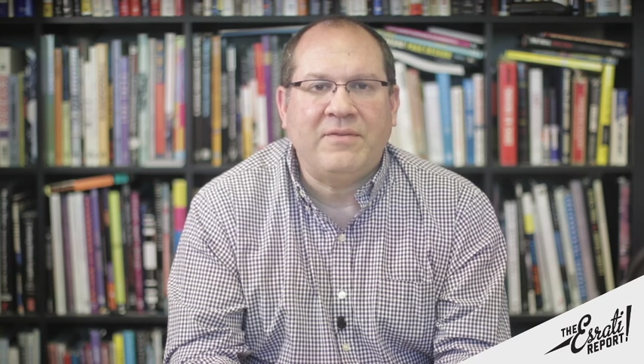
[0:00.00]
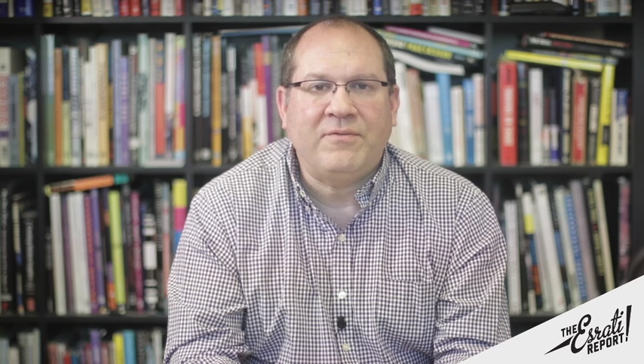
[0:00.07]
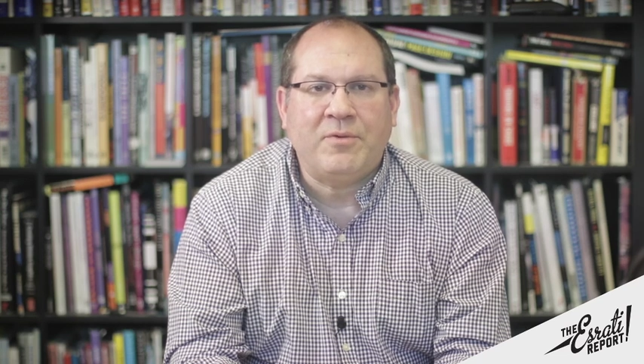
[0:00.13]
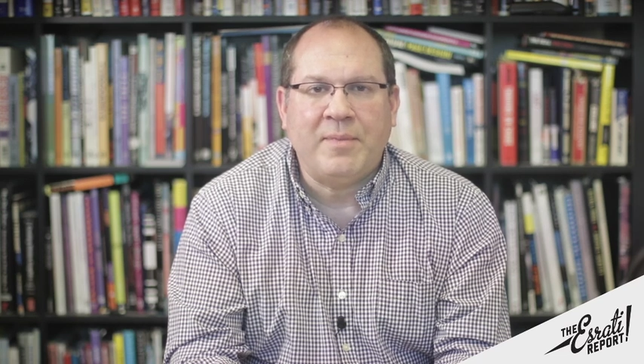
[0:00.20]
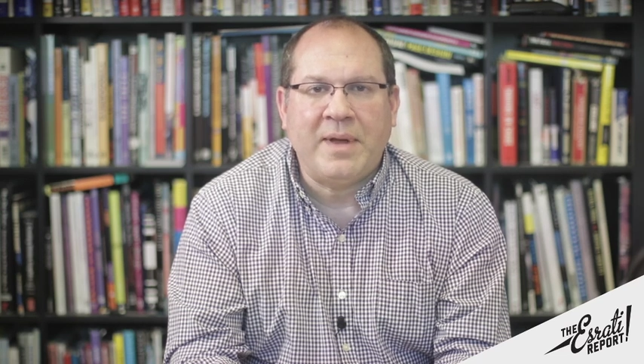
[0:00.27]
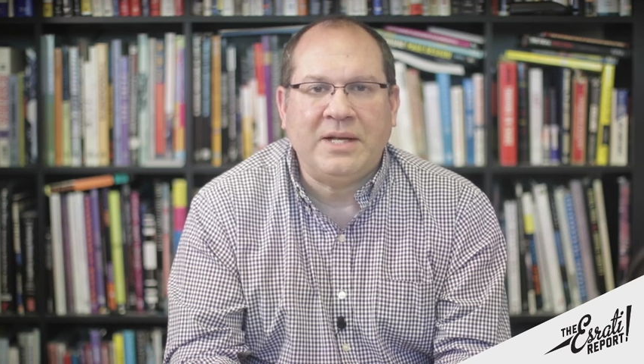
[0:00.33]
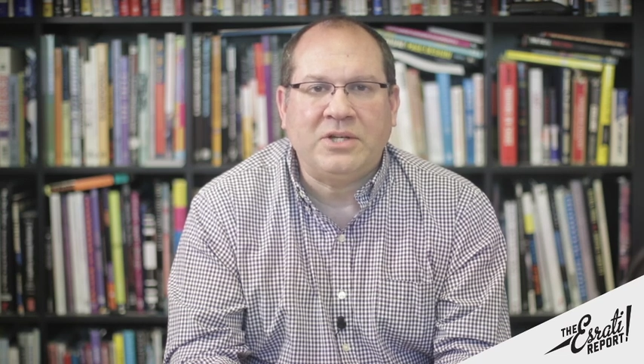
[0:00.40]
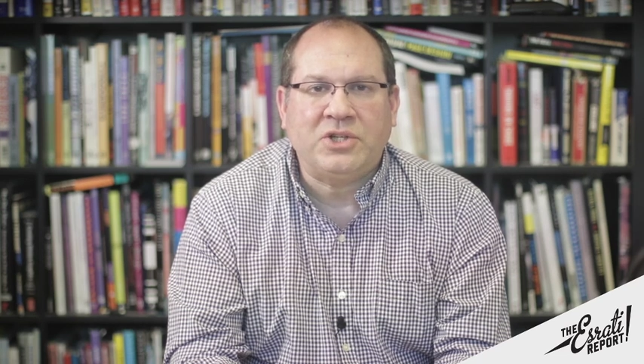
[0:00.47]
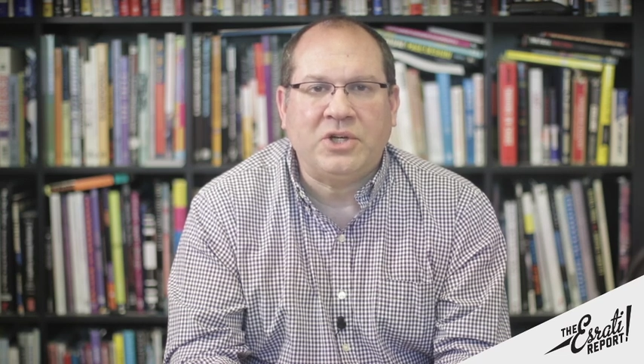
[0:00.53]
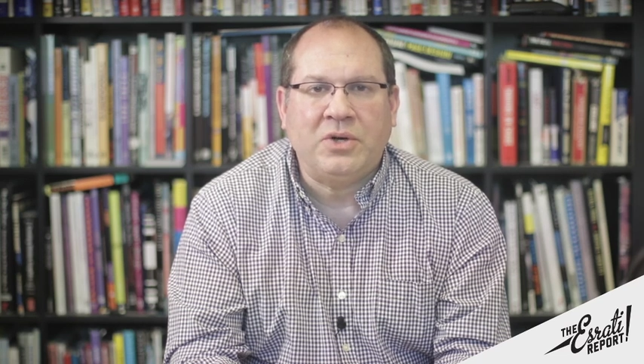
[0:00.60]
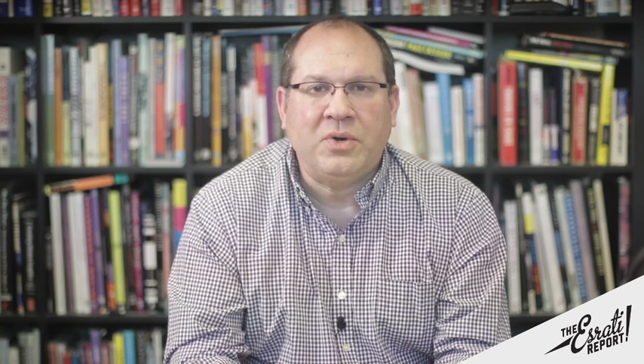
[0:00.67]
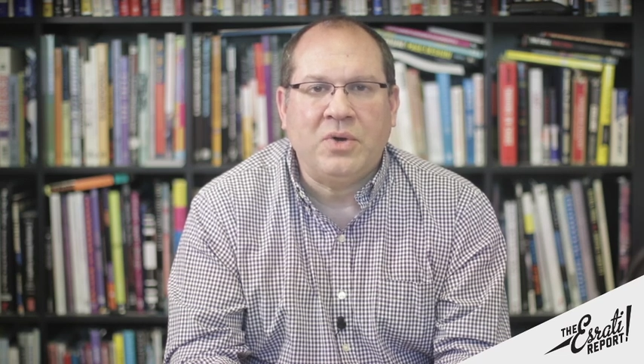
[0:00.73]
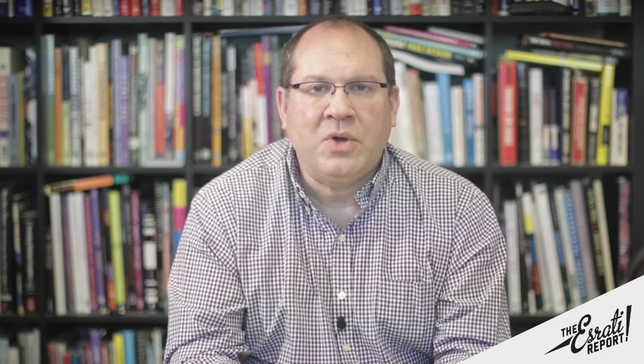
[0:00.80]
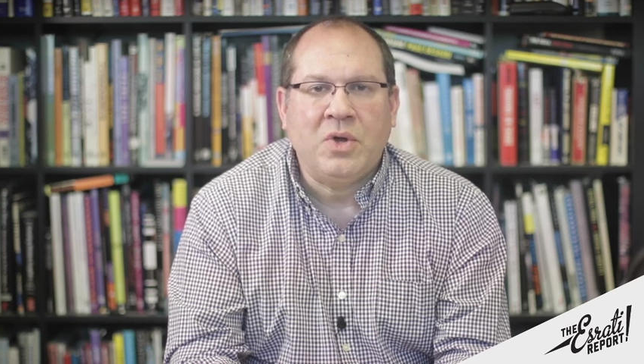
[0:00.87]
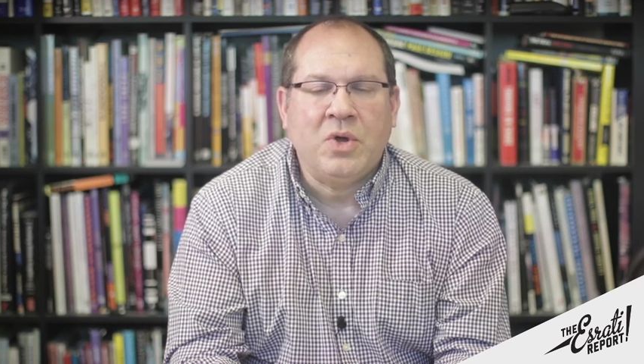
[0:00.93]

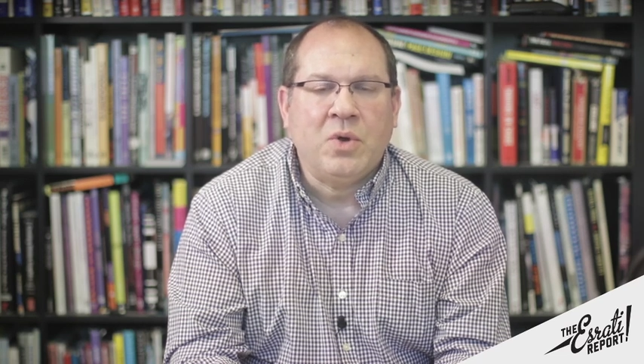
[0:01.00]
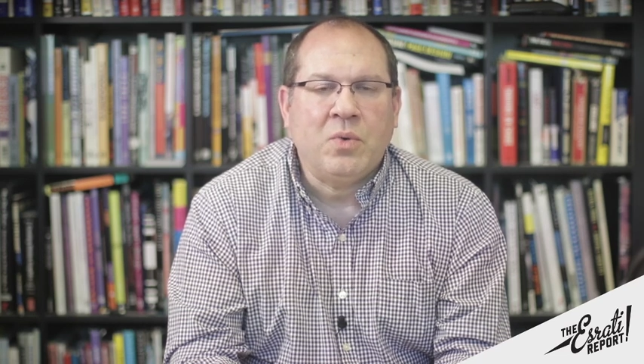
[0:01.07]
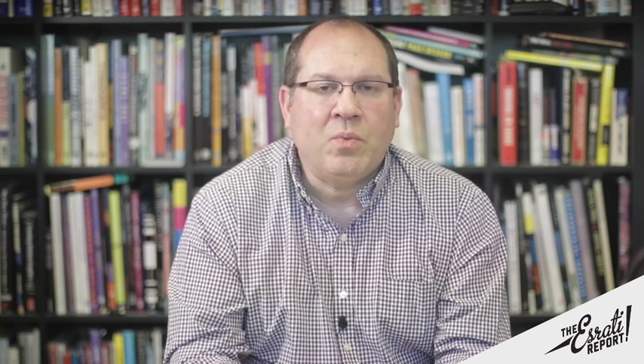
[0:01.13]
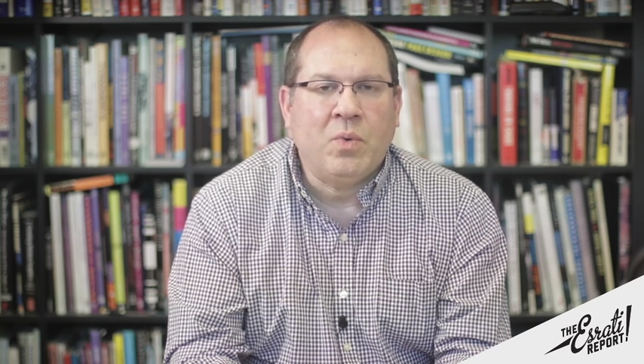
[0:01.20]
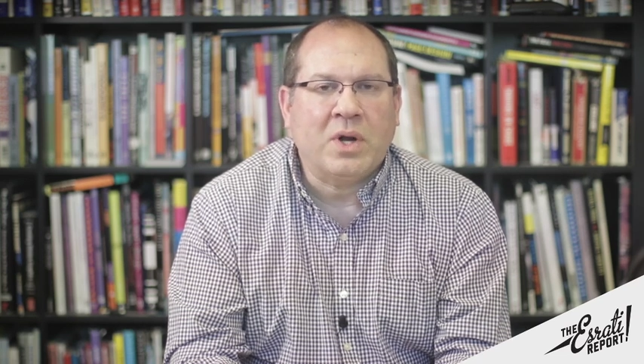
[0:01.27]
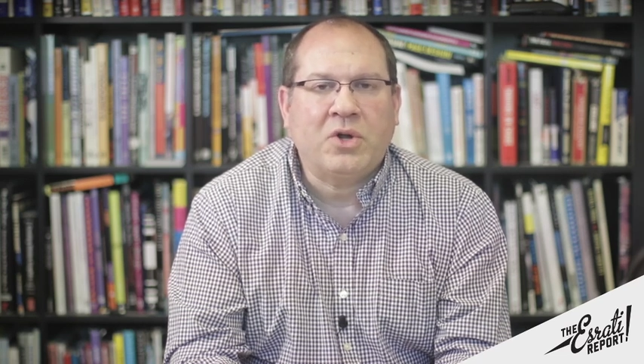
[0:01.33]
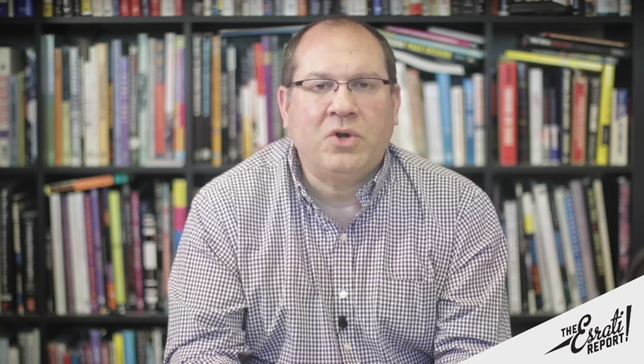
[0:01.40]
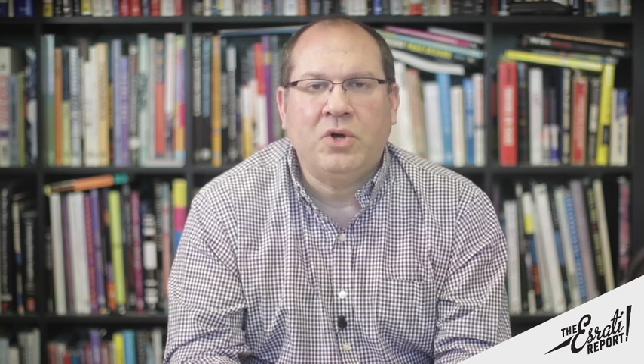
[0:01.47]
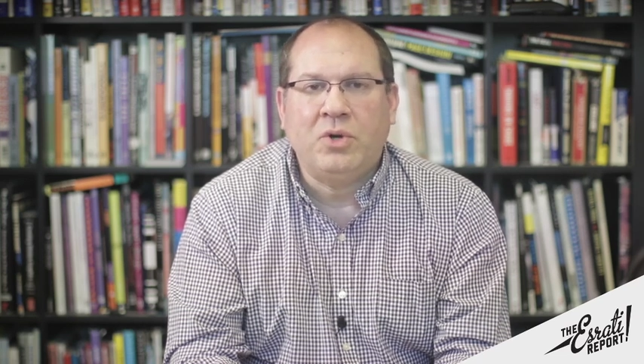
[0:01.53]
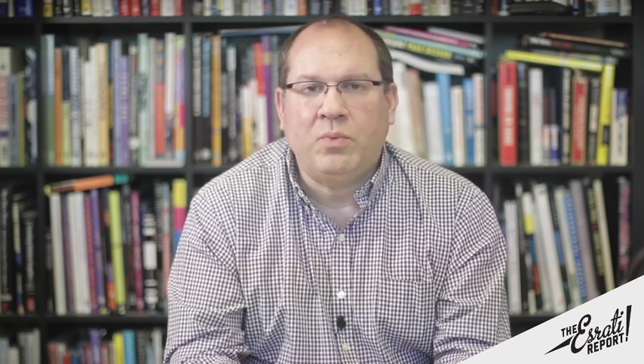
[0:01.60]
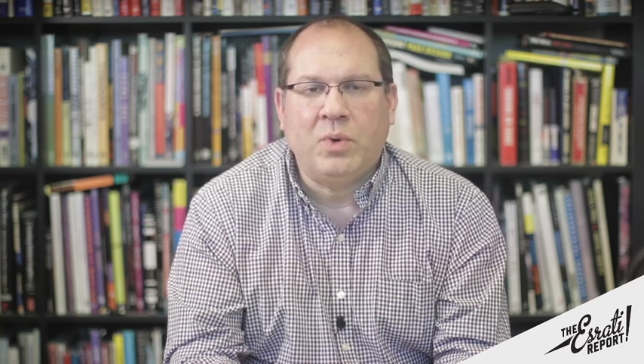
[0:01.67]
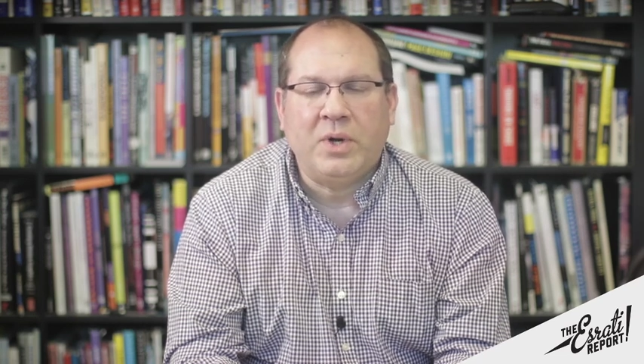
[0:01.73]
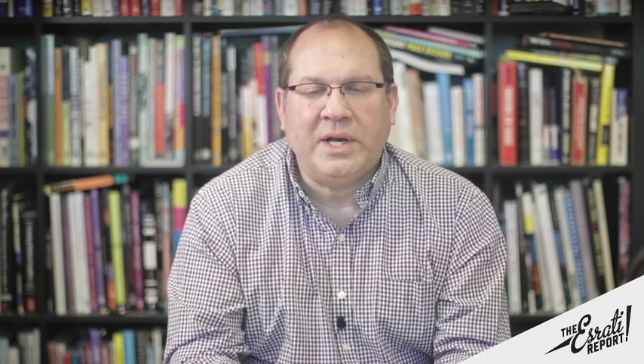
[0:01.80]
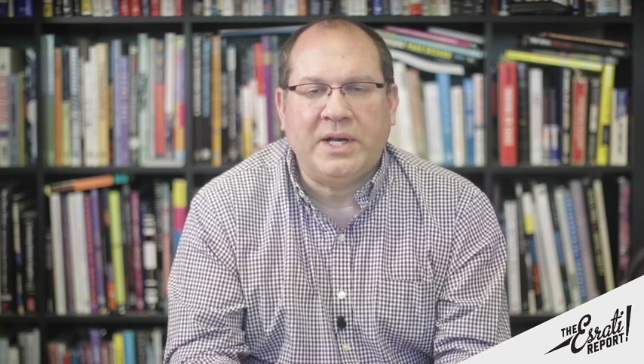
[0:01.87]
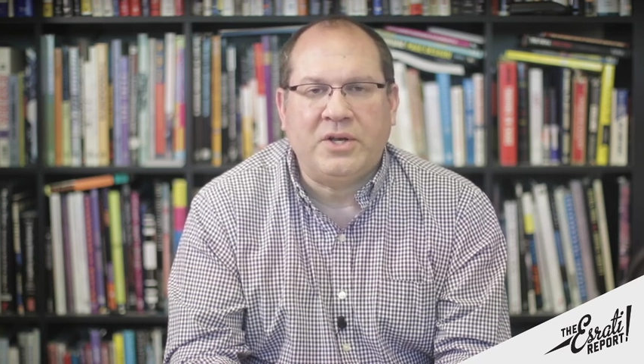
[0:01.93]
information, what good
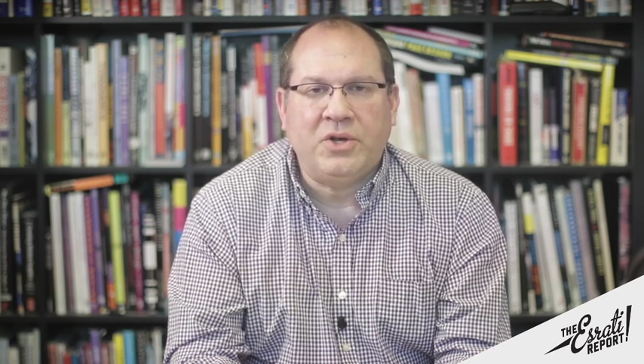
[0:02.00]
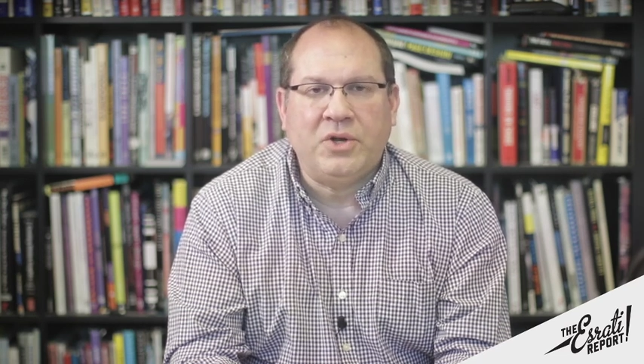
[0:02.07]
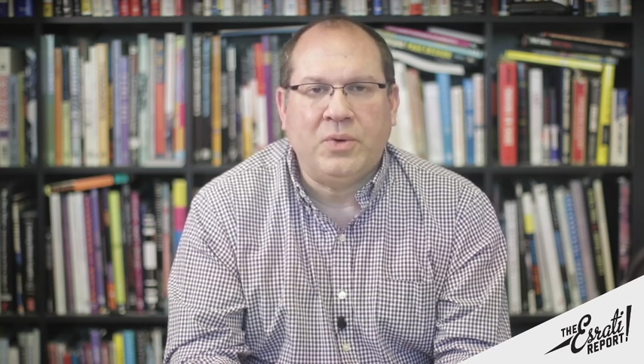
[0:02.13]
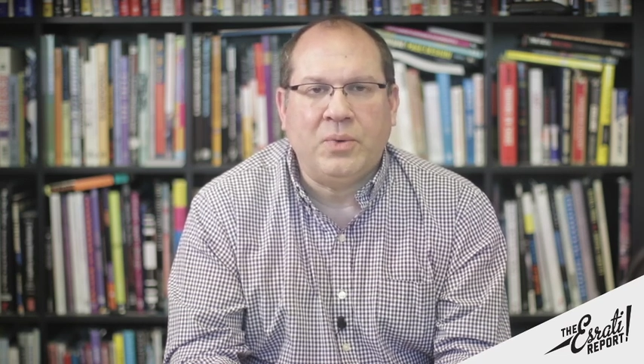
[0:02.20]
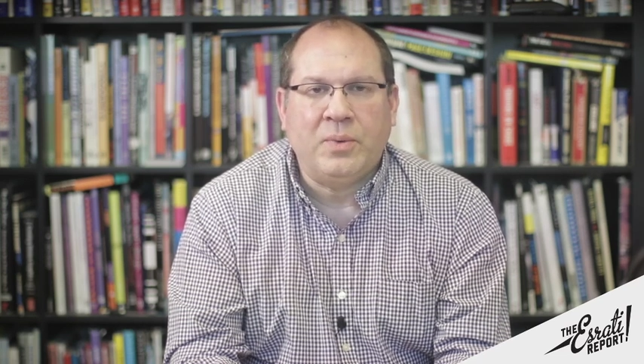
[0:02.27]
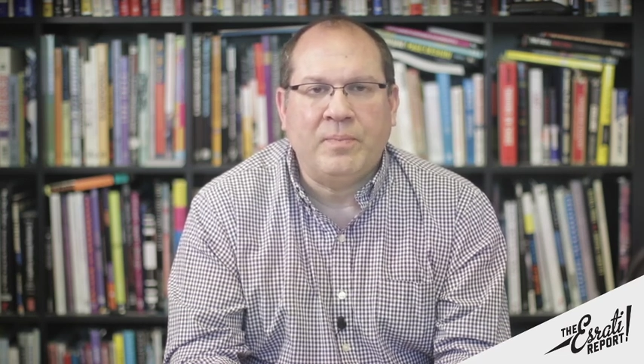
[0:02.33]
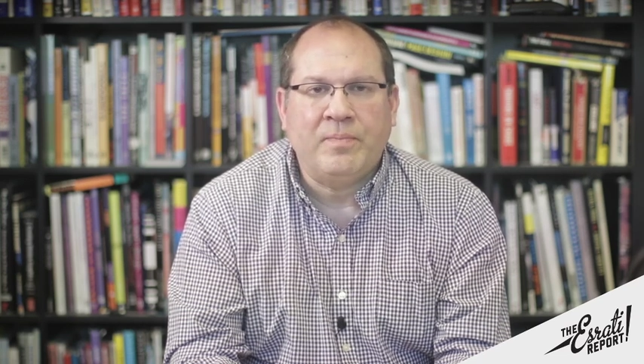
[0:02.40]
would it do?